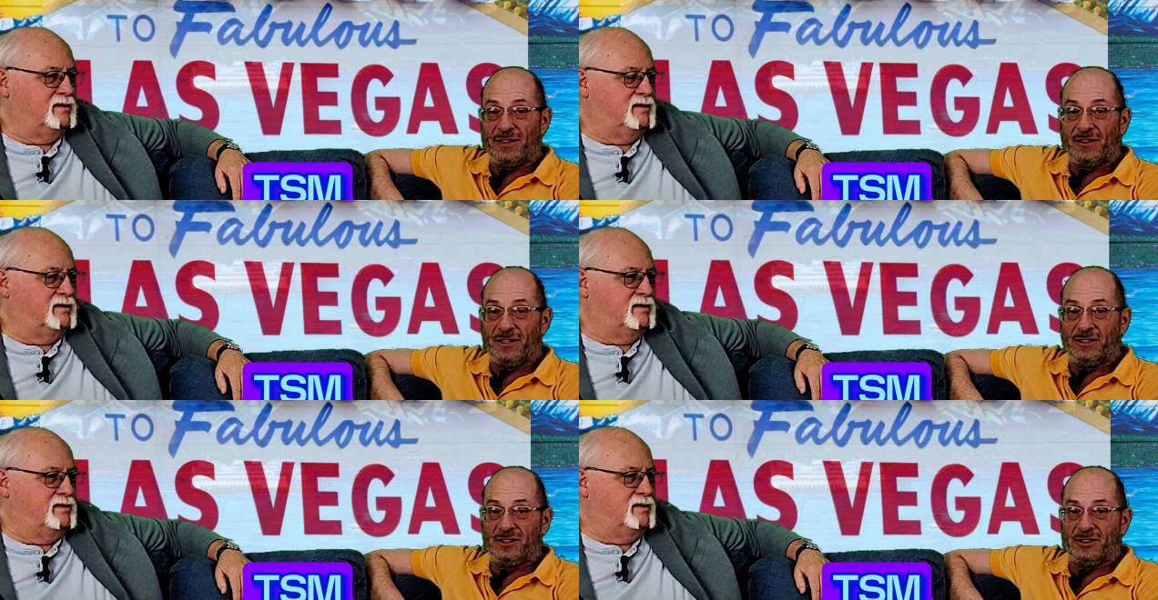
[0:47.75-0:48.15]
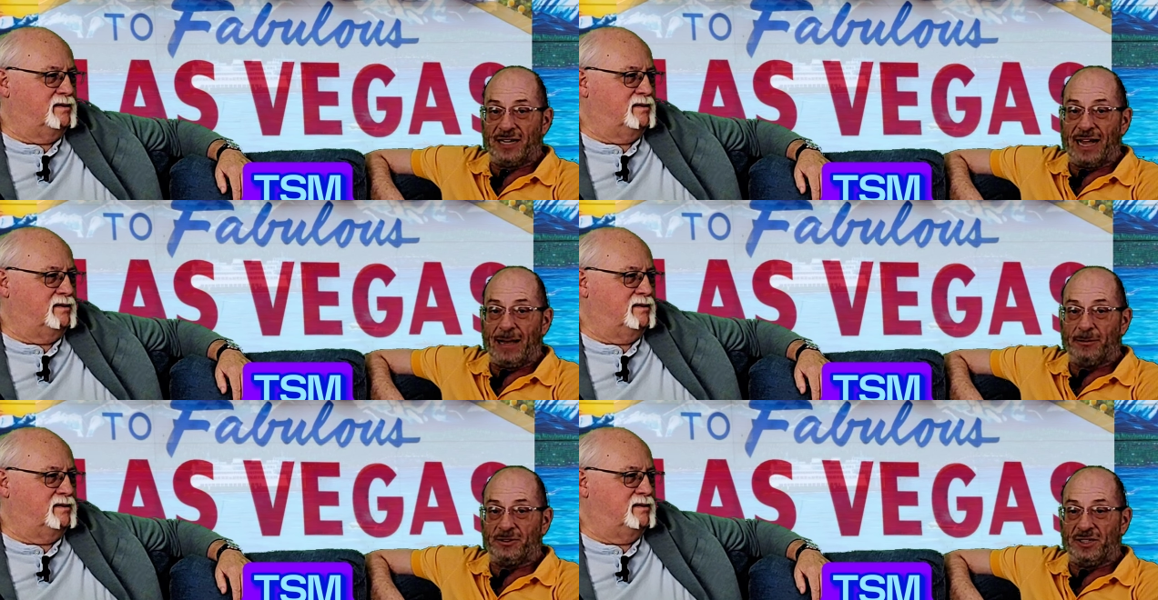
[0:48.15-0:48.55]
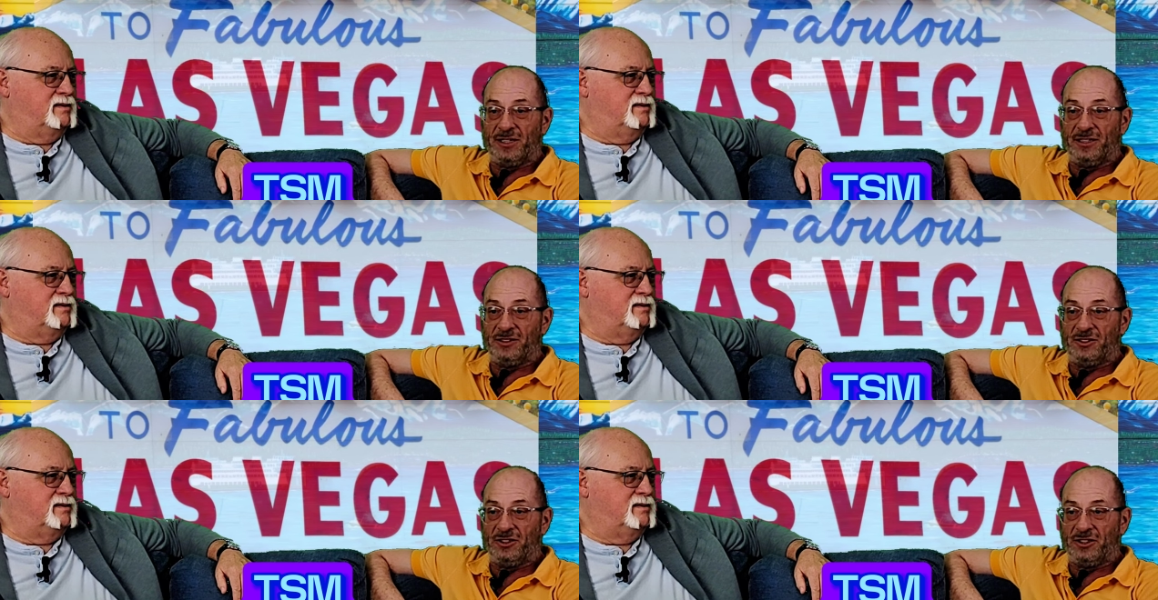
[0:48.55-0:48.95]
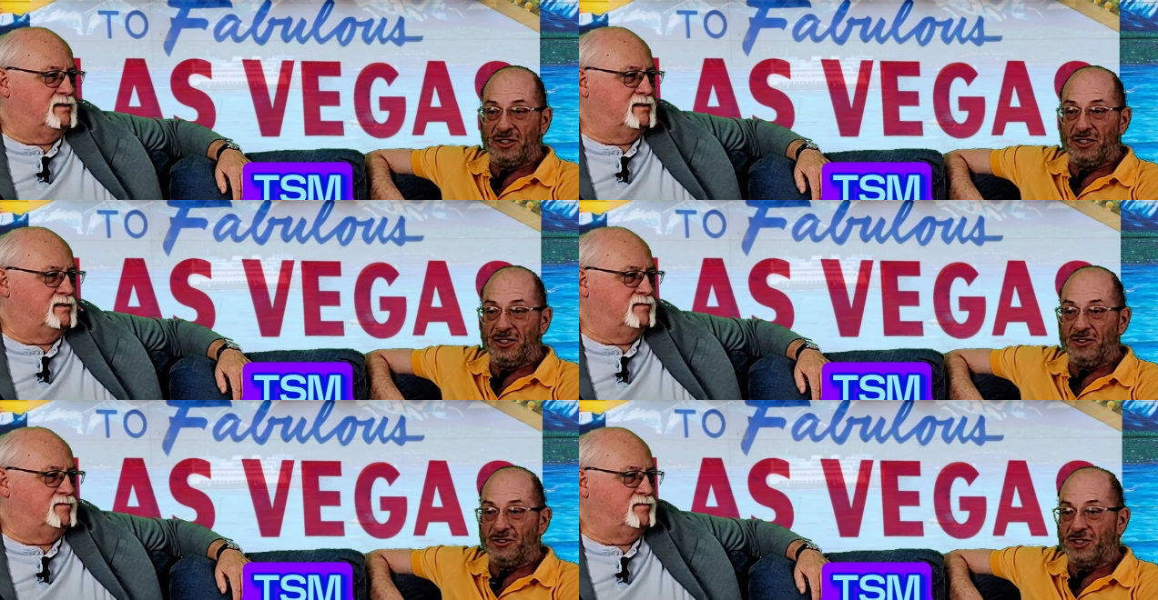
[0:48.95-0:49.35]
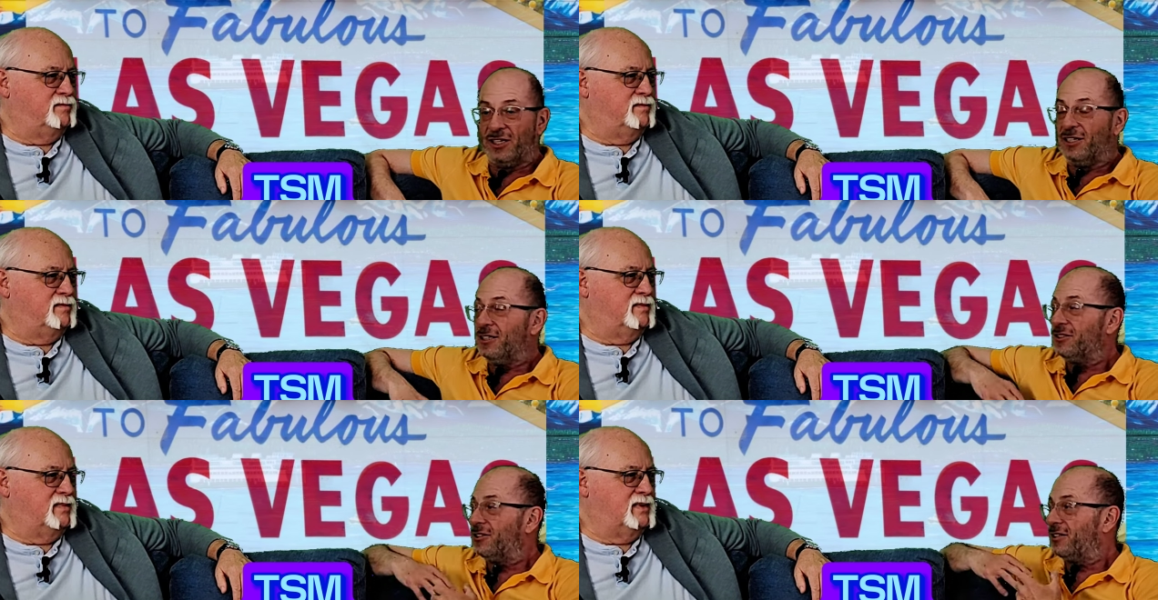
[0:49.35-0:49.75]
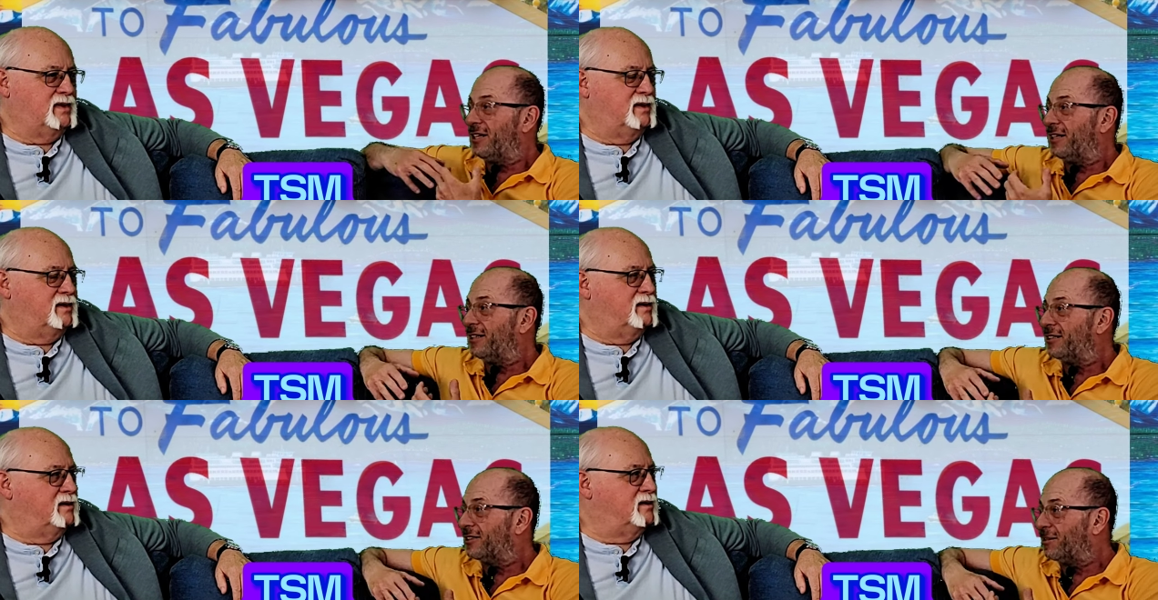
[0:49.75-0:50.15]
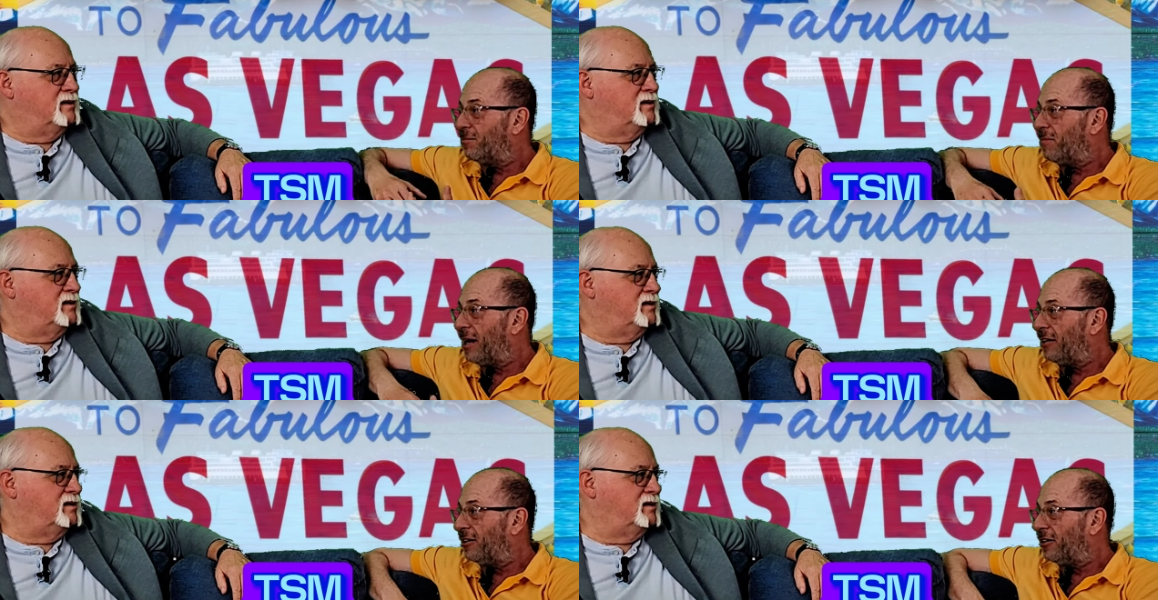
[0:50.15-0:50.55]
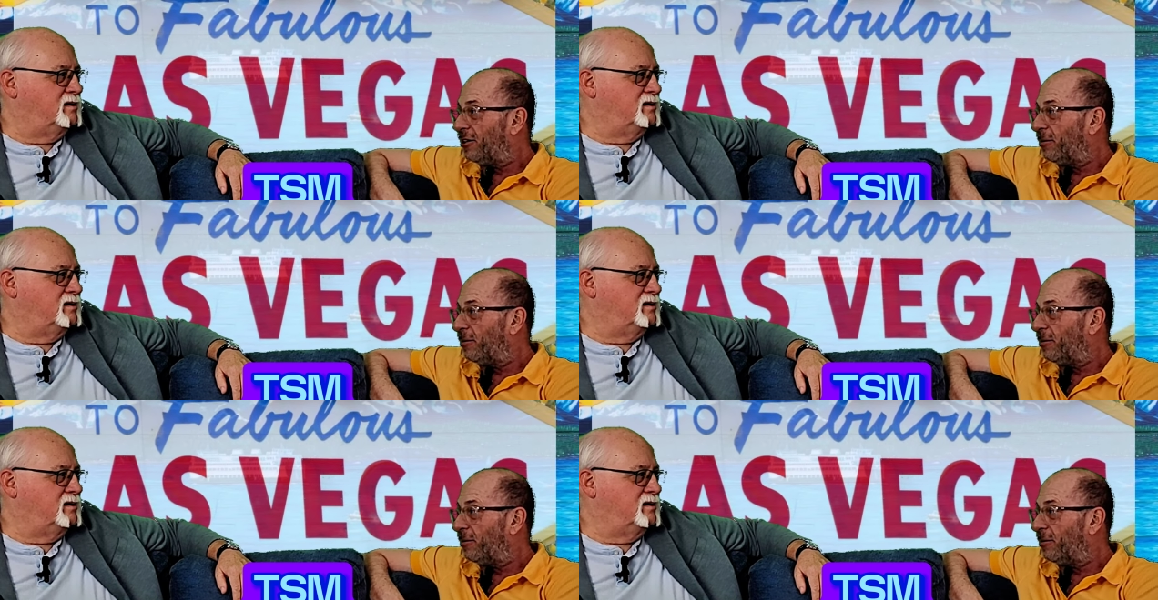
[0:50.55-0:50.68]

Speaker 1: than just abstinence you can use. So tell us about, a